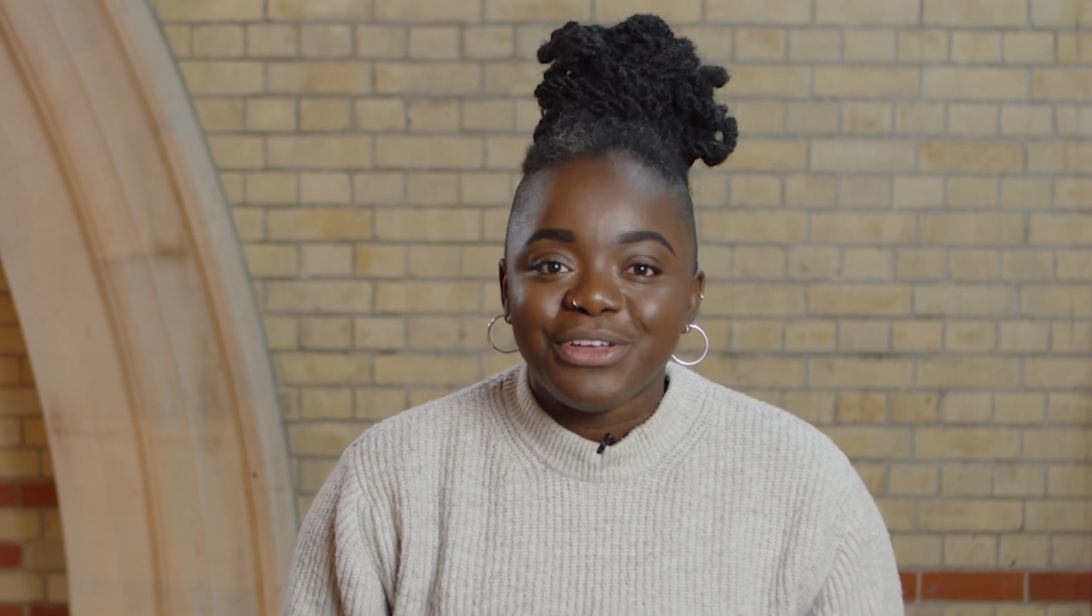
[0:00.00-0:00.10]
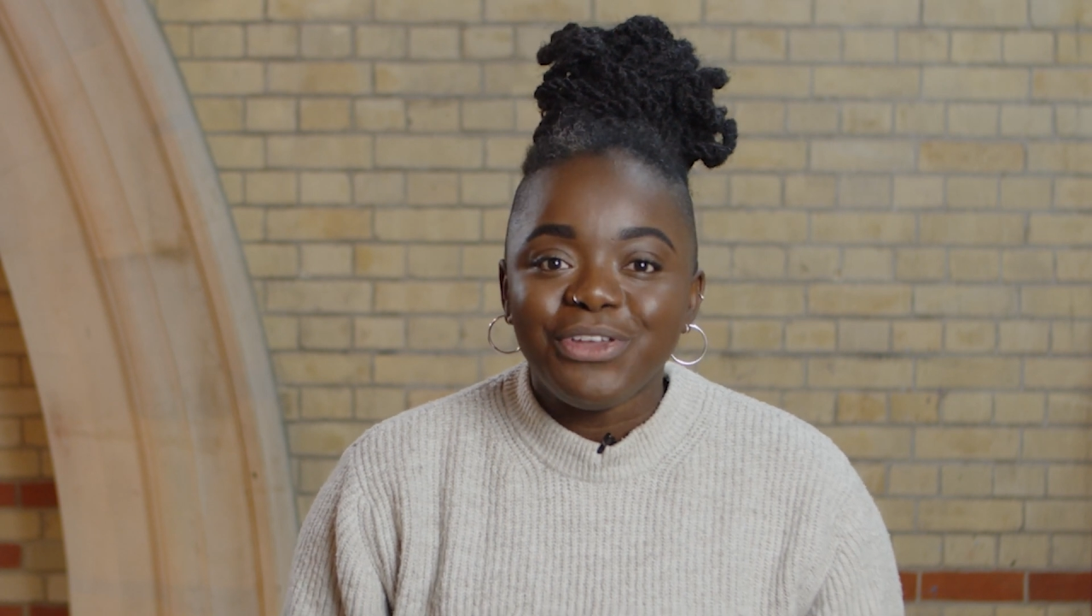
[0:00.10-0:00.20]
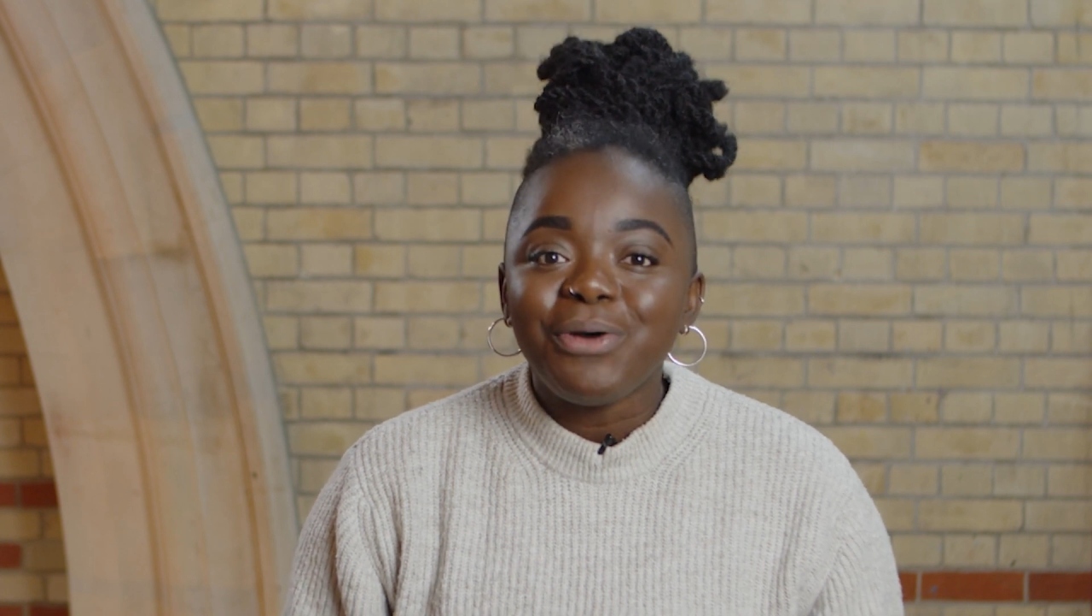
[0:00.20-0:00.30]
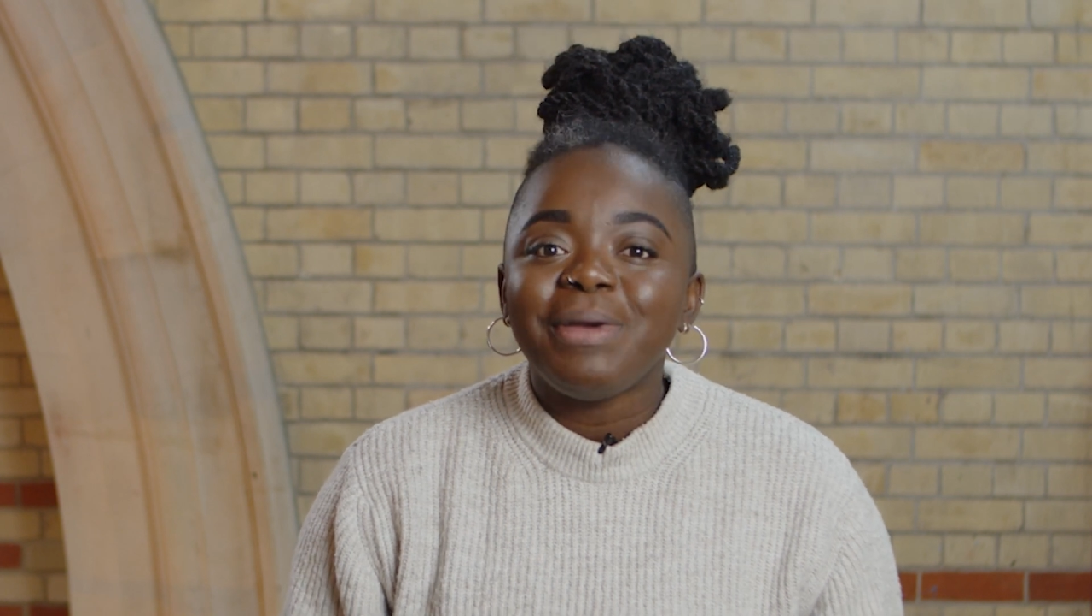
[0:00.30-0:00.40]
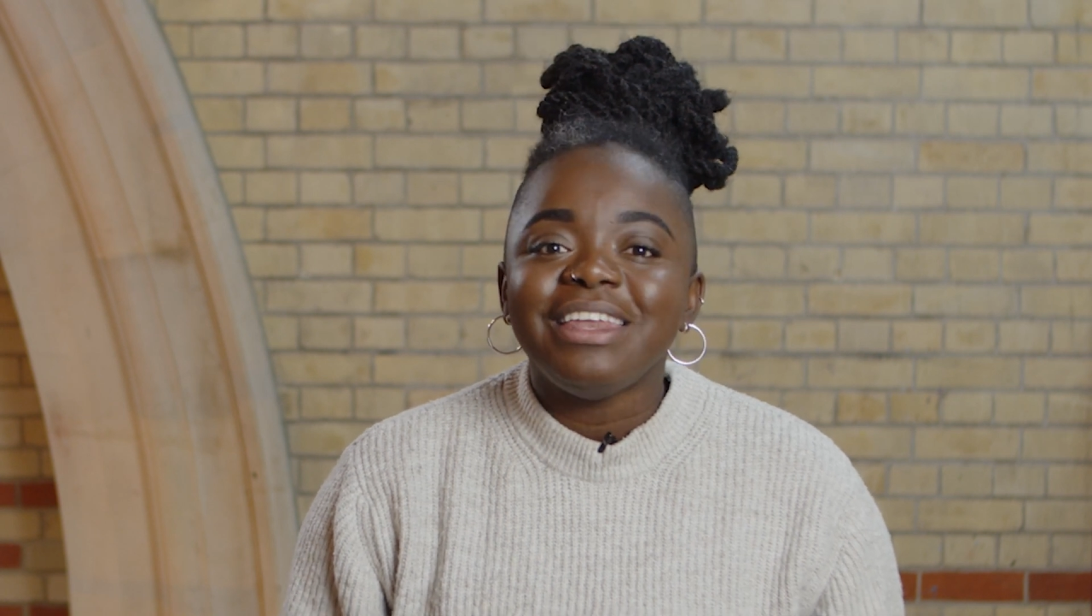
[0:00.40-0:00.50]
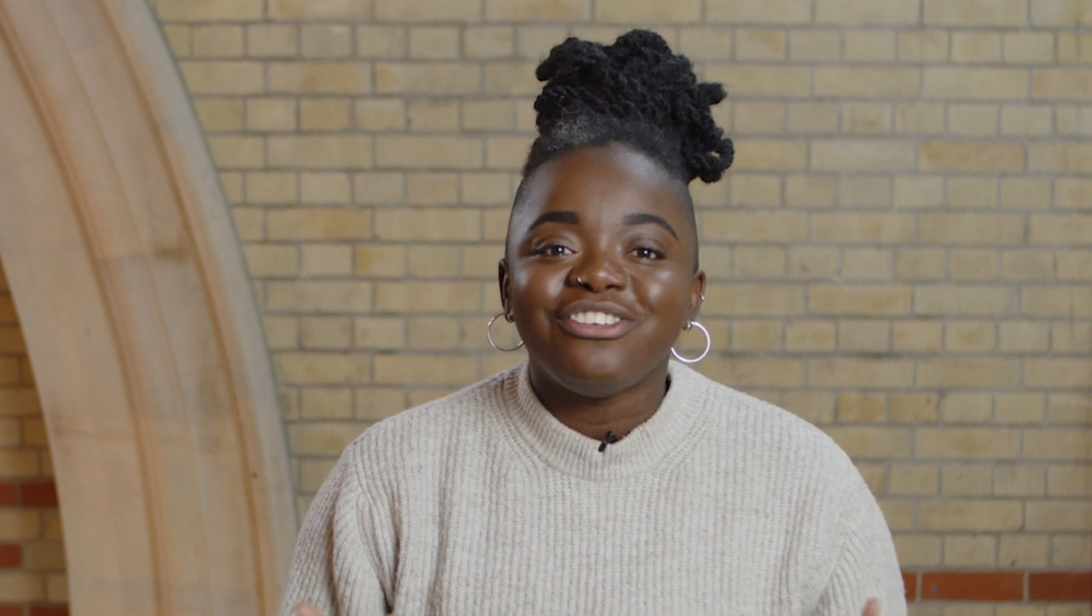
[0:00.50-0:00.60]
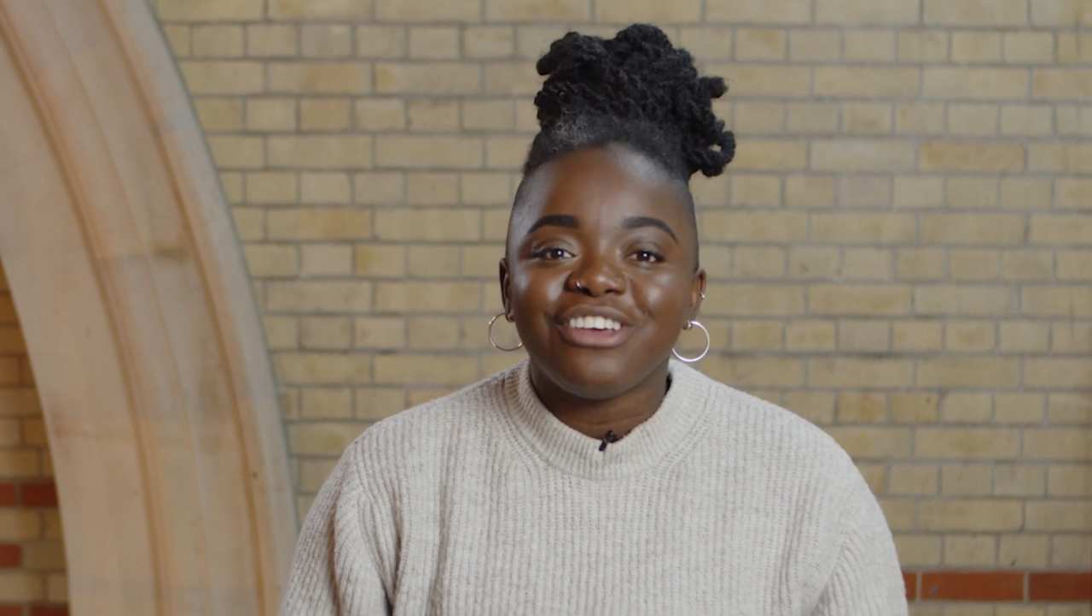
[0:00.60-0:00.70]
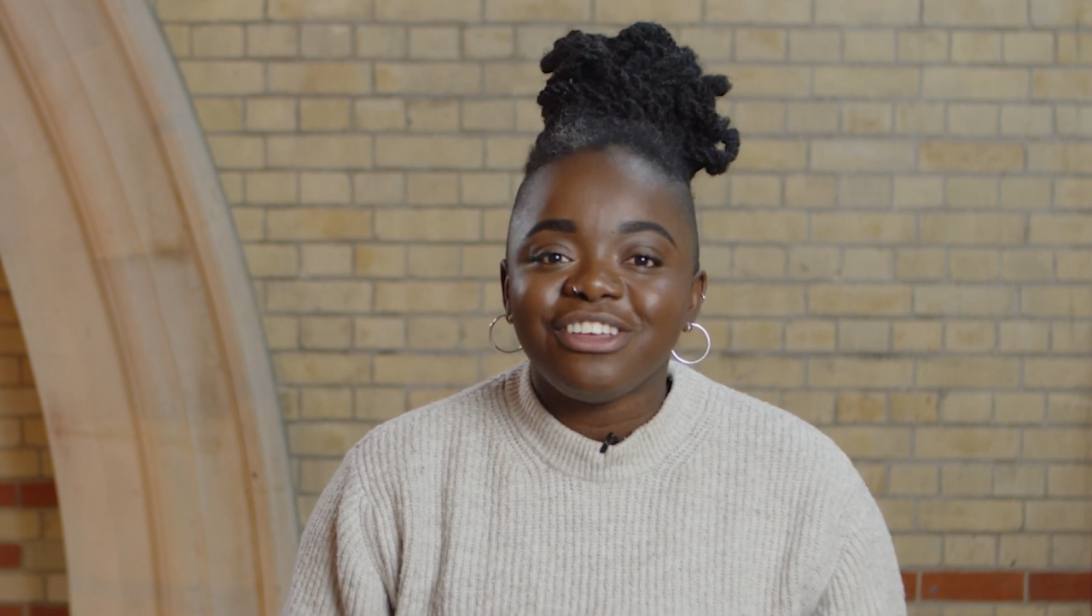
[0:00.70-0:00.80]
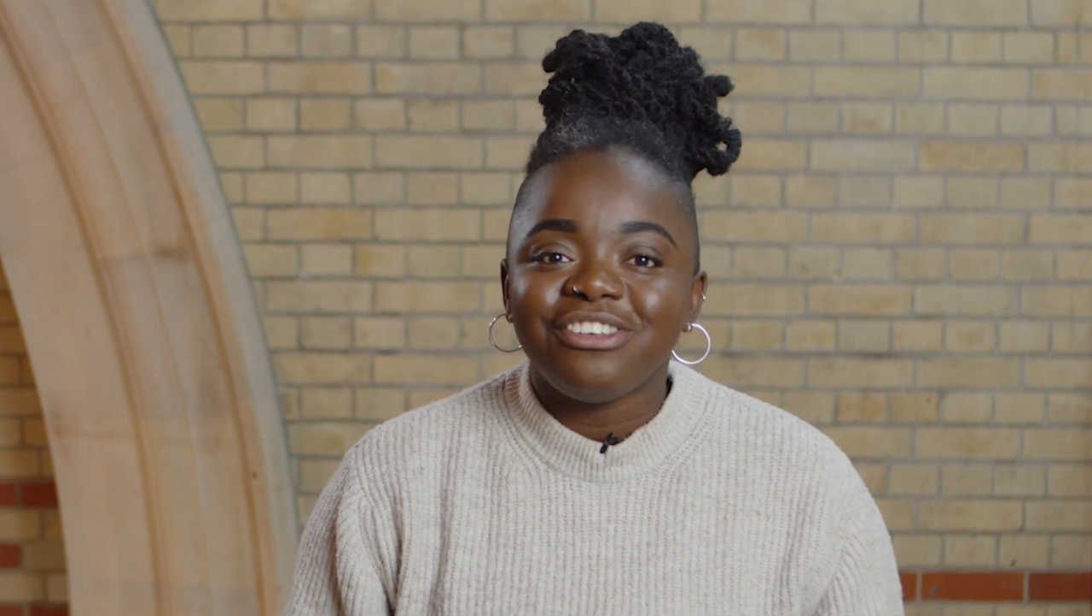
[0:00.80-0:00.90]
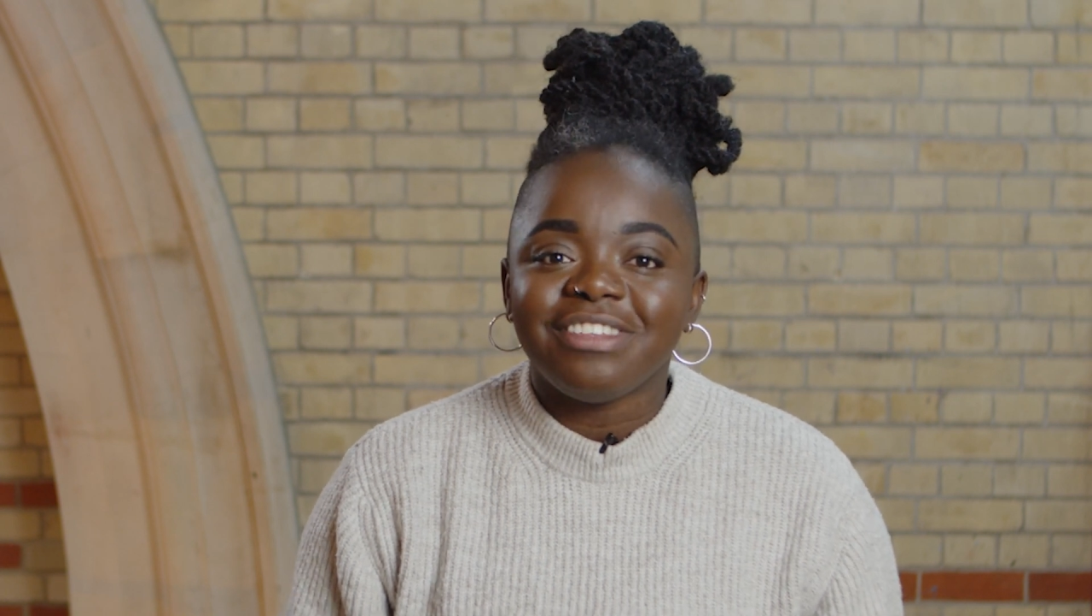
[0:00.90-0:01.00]
not many
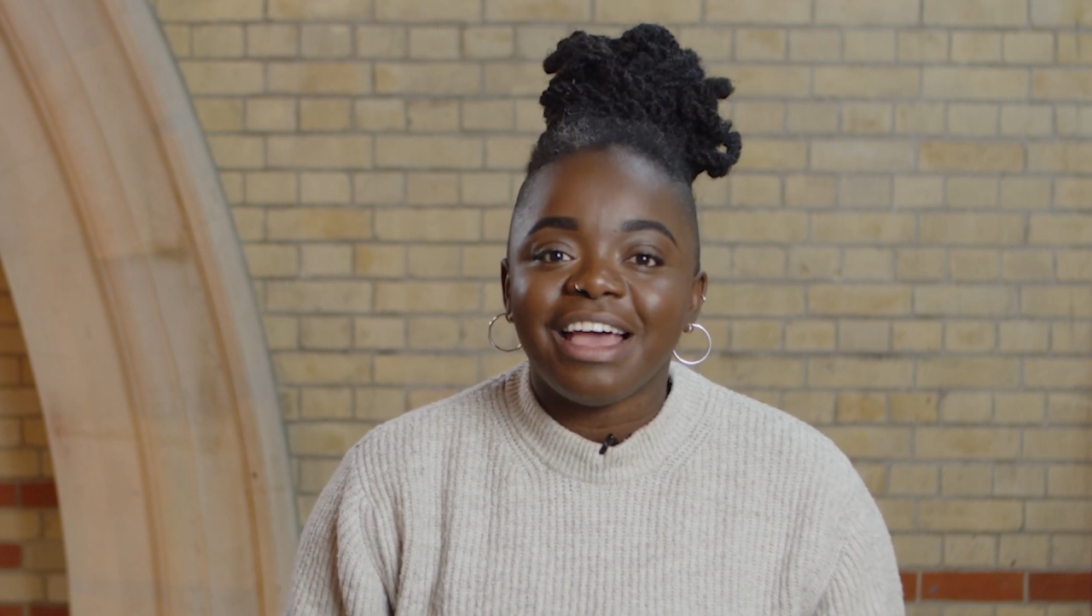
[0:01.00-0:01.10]
churches